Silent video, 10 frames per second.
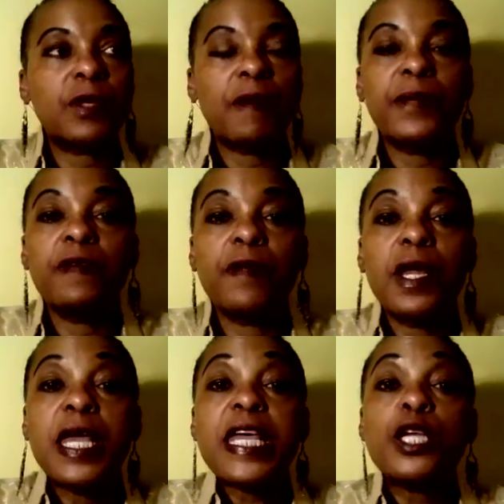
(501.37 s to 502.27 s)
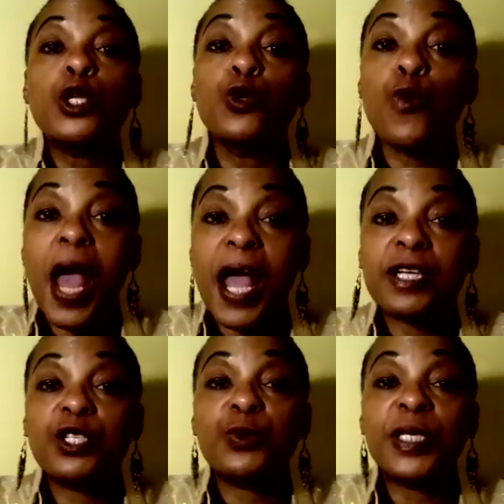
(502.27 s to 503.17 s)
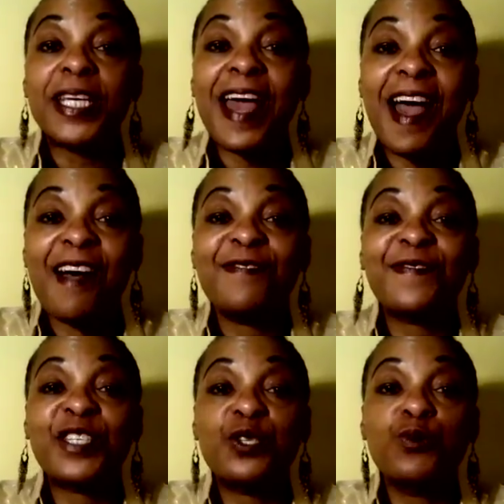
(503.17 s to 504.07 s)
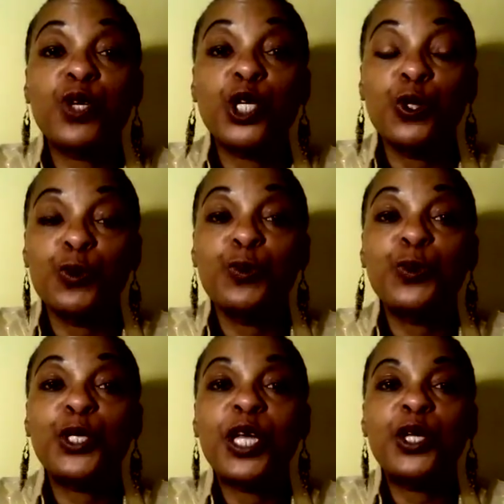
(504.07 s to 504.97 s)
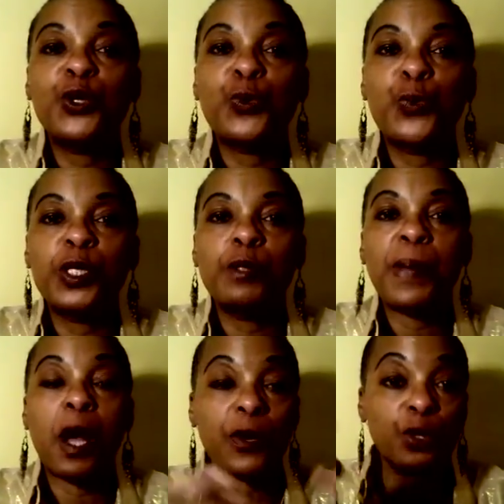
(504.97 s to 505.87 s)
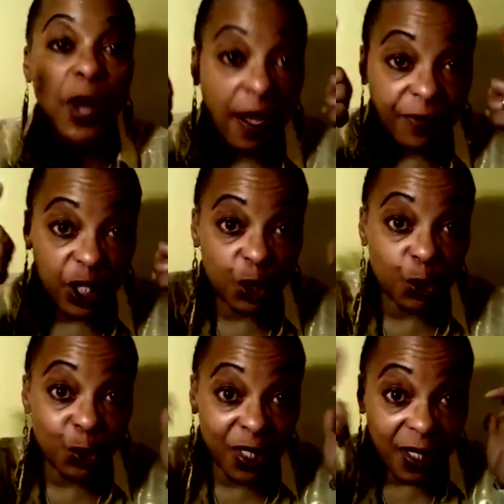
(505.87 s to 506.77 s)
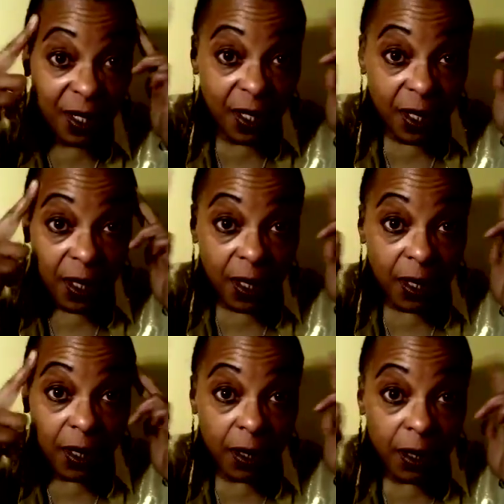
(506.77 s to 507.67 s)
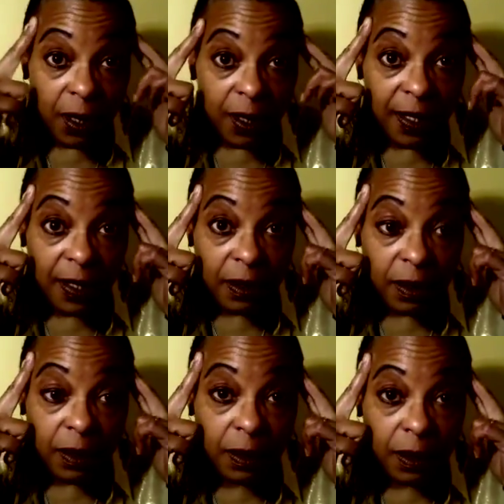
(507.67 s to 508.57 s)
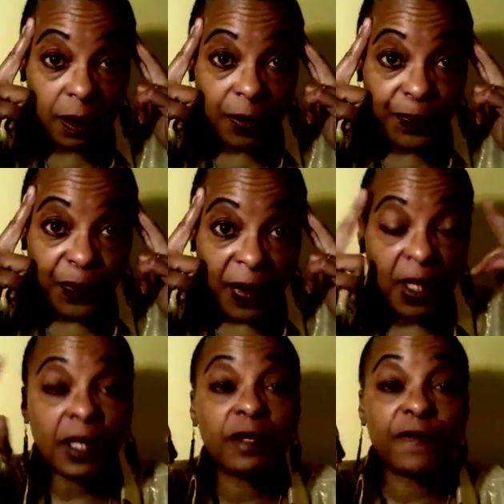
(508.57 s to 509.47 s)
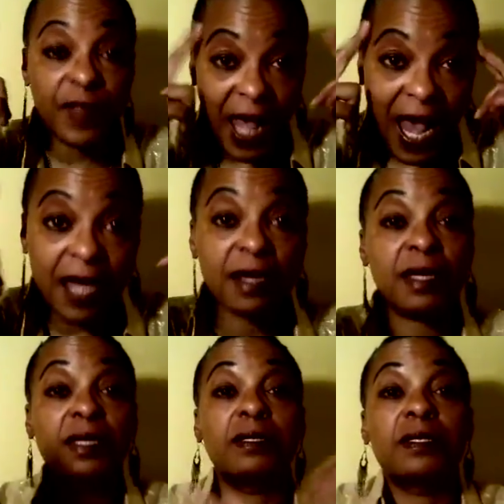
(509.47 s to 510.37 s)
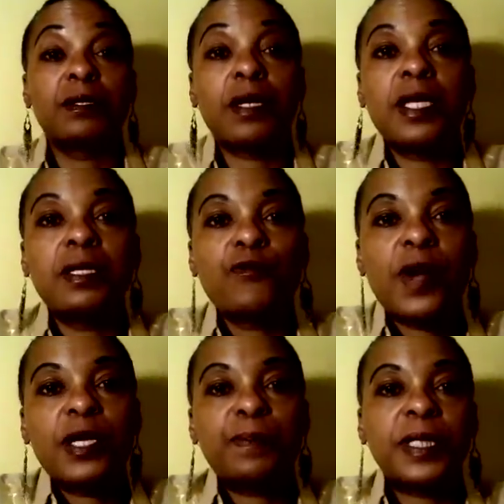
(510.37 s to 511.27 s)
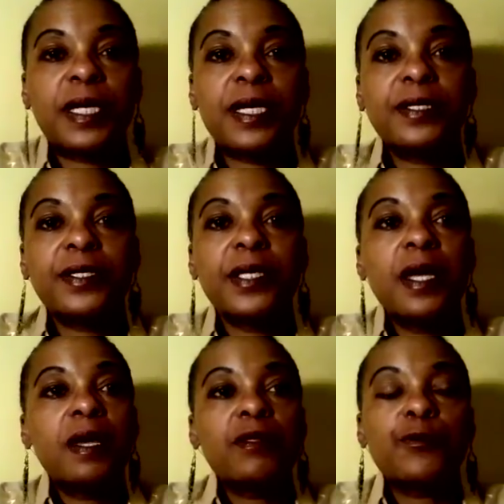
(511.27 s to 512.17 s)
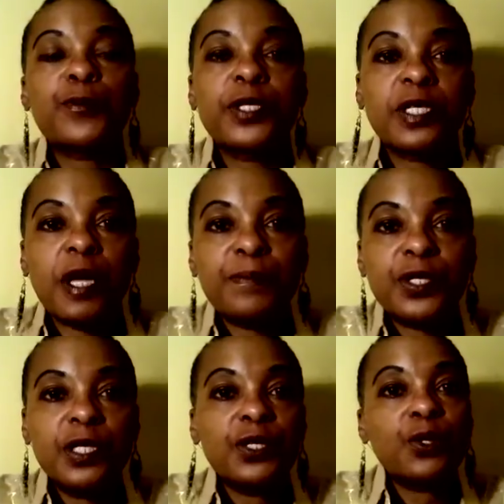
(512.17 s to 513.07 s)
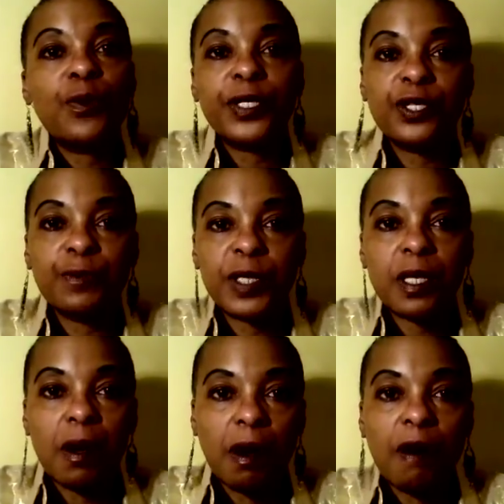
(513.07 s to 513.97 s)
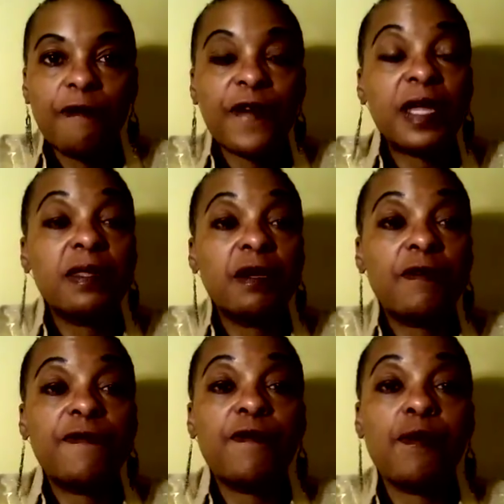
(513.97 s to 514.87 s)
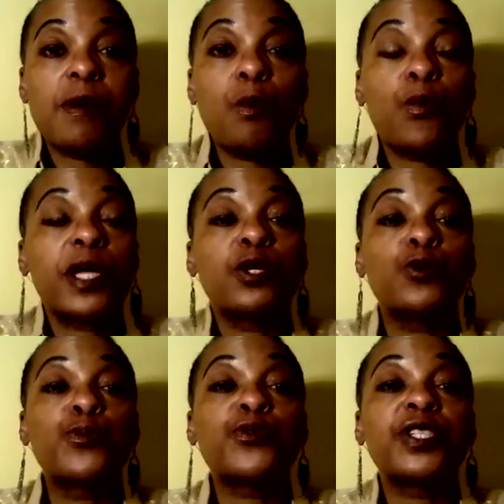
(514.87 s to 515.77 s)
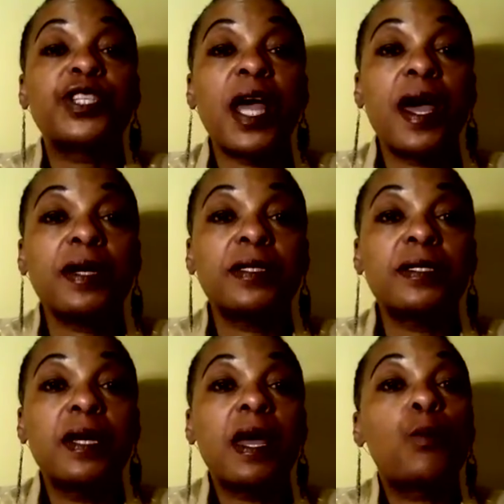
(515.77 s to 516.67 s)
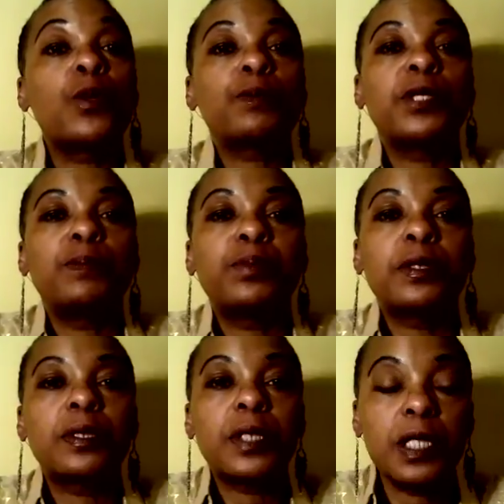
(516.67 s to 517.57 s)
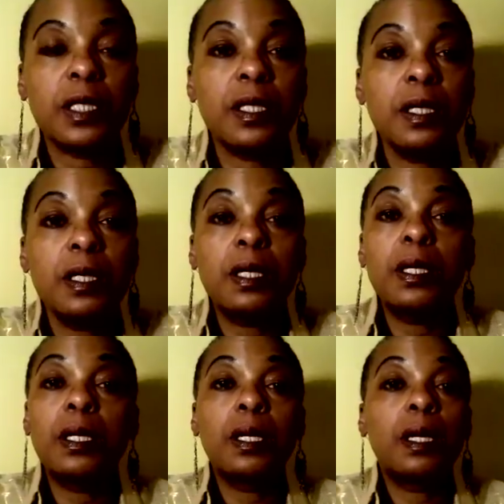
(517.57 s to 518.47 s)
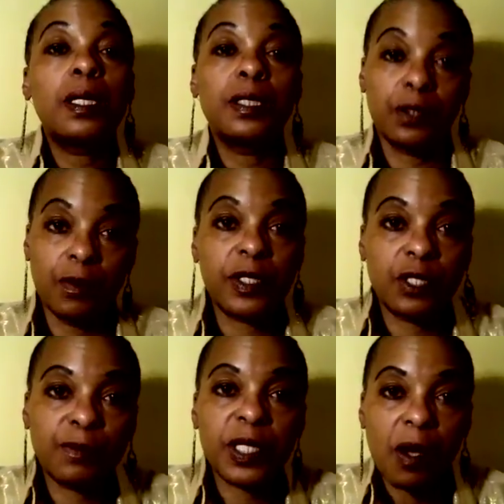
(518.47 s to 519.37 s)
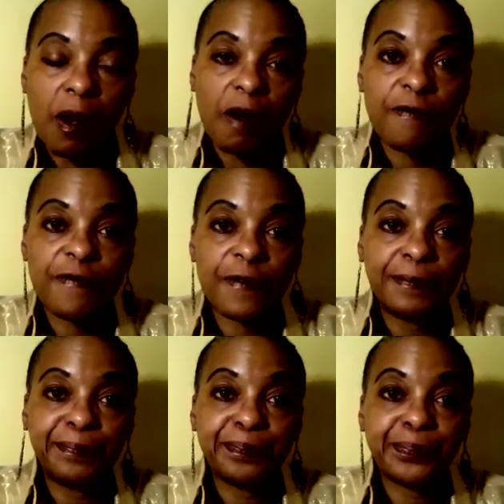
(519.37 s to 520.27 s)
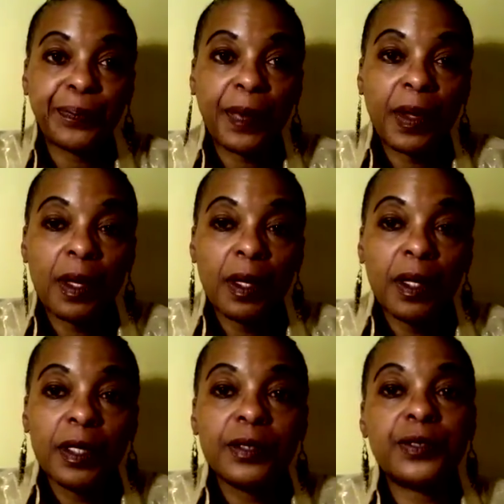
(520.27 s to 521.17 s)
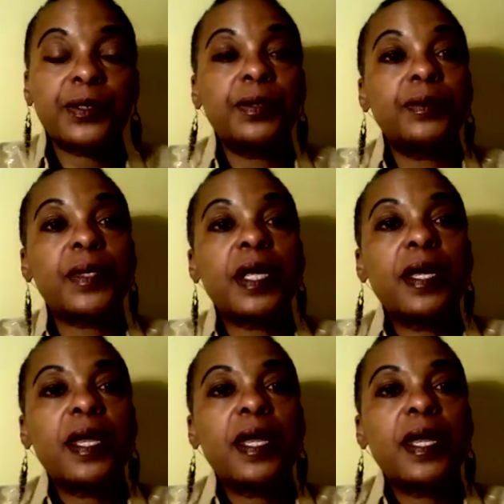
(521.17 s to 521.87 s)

I mean, you actually have to use your willpower. You have to use this. And if that isn't in the right place, the perception is going to be off. And therefore, what you project and what people see is going to be off. So